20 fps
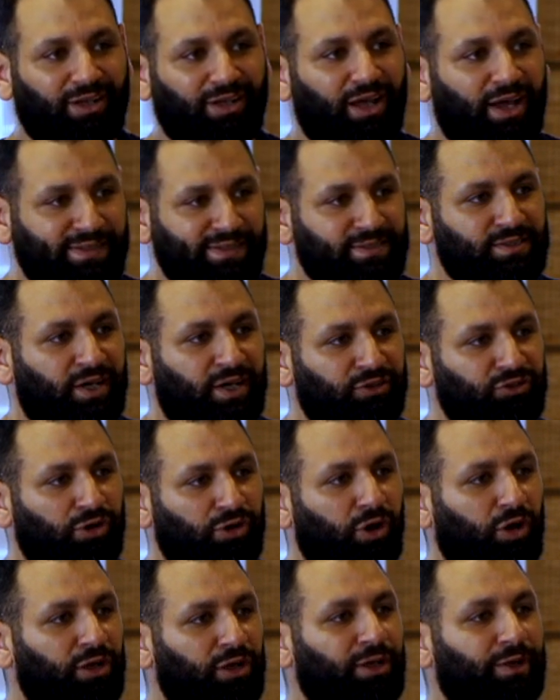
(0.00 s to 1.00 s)

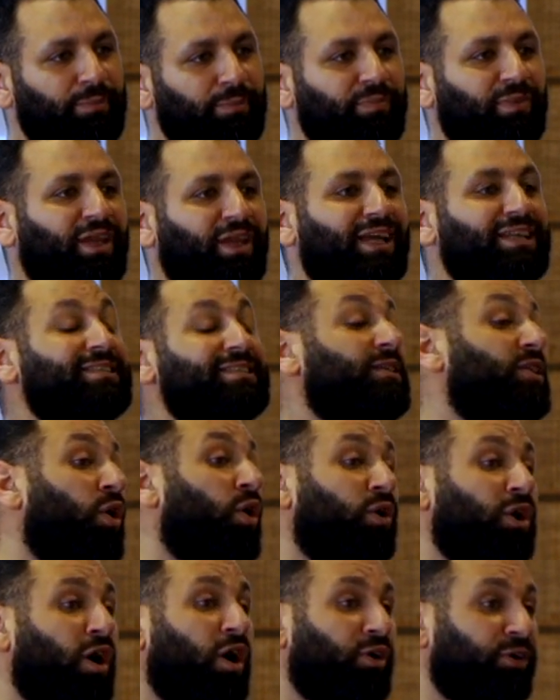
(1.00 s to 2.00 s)
Estradiol, it's no
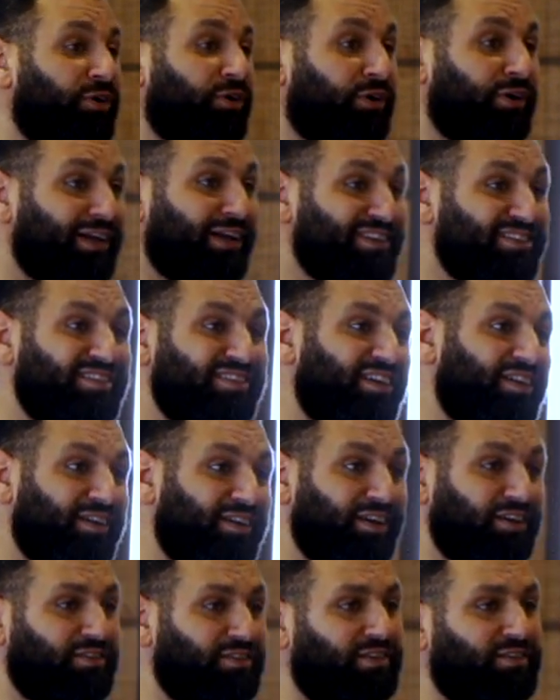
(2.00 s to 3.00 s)
longer
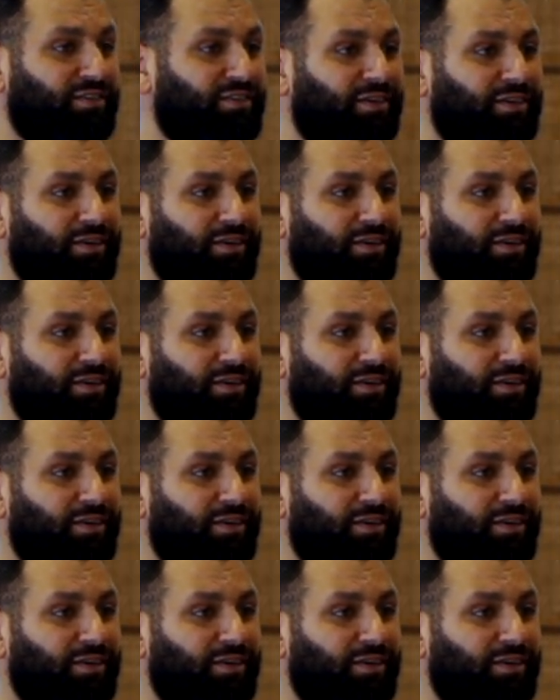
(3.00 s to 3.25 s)
secreted.